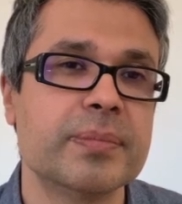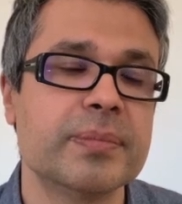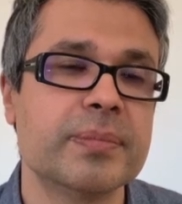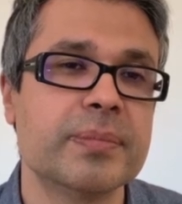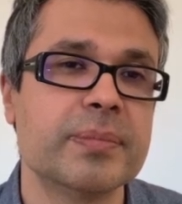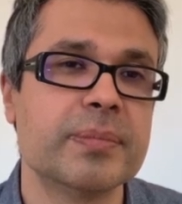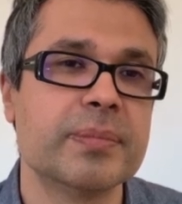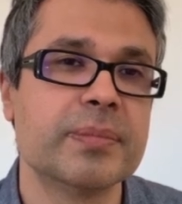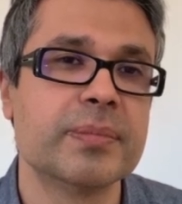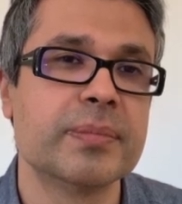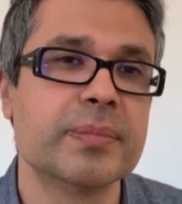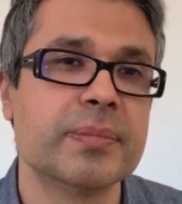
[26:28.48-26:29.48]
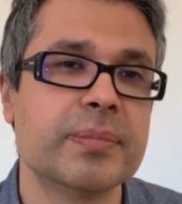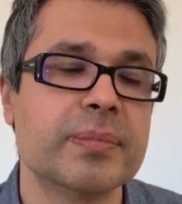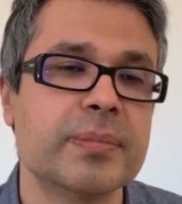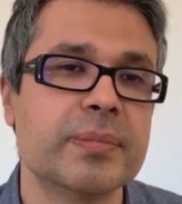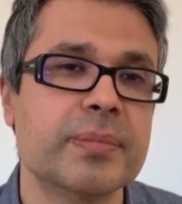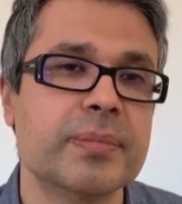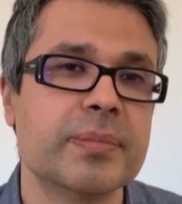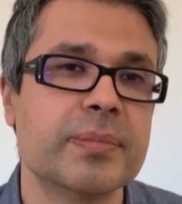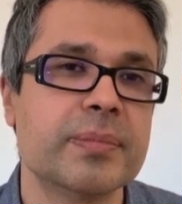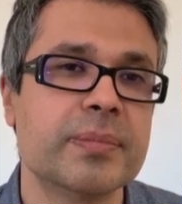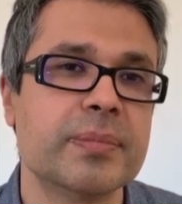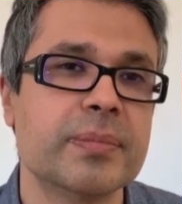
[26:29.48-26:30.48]

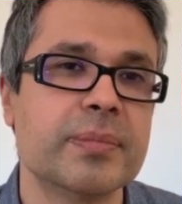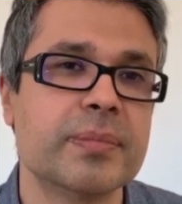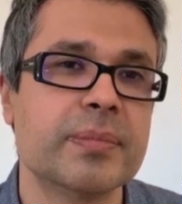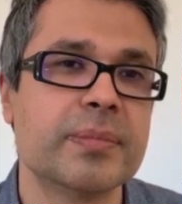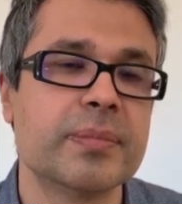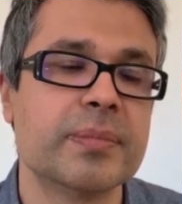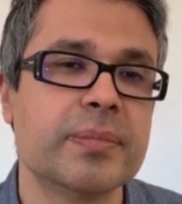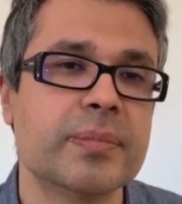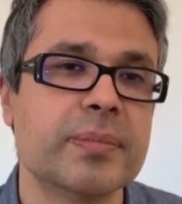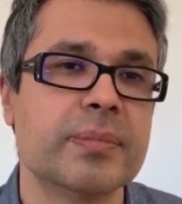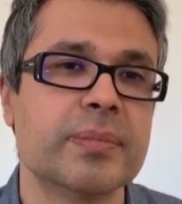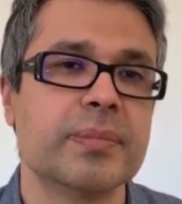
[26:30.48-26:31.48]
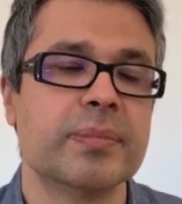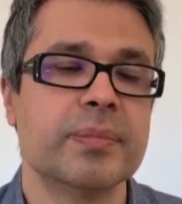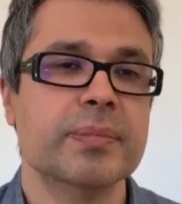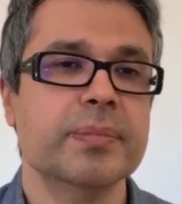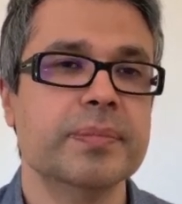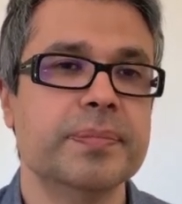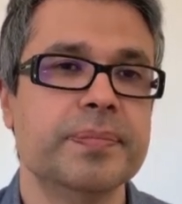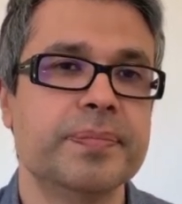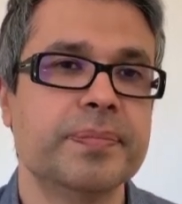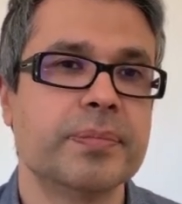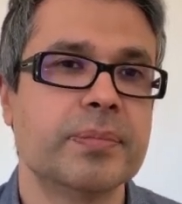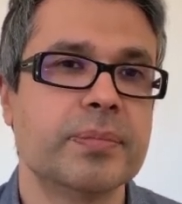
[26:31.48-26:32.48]

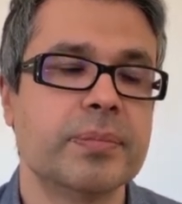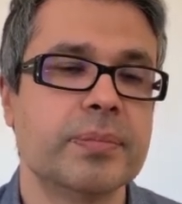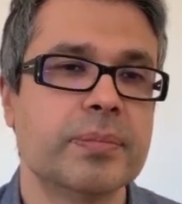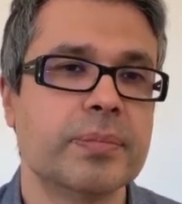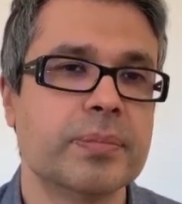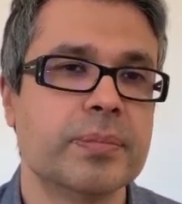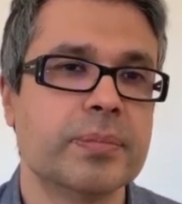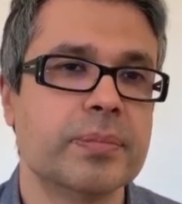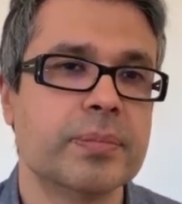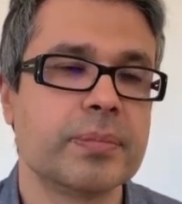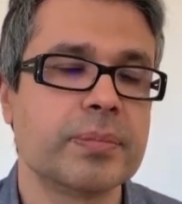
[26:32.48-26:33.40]
No words are spoken by the person on screen.